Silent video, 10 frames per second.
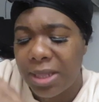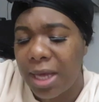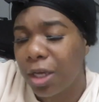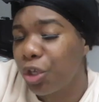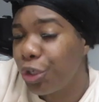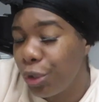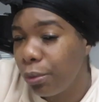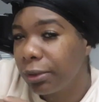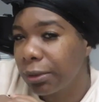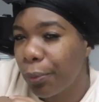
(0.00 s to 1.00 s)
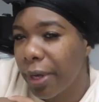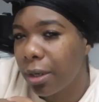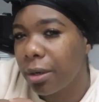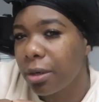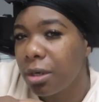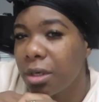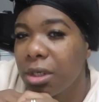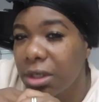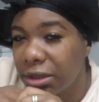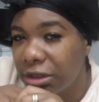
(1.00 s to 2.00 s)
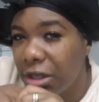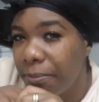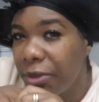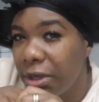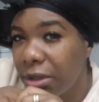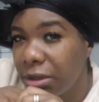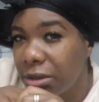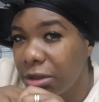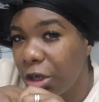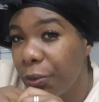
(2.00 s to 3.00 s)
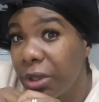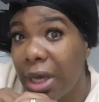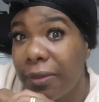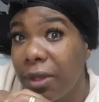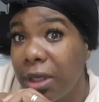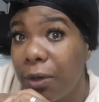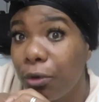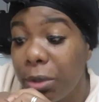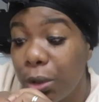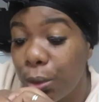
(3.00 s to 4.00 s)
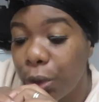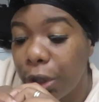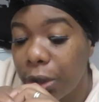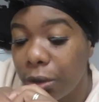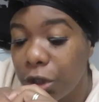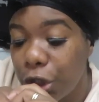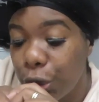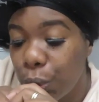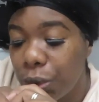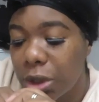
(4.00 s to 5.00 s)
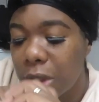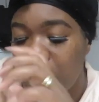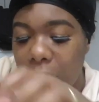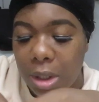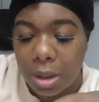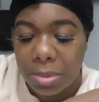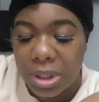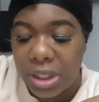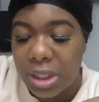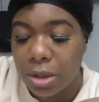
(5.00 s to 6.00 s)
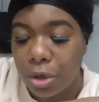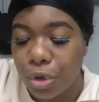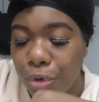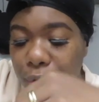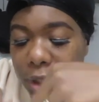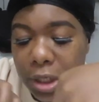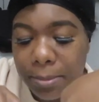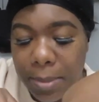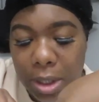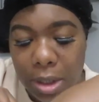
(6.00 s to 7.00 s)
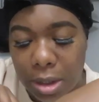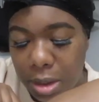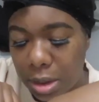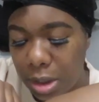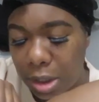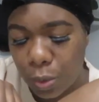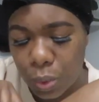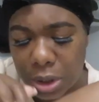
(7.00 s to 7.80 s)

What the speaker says: me like a cute sweater or something to go with it, I think it would be real cute. But these are cream. I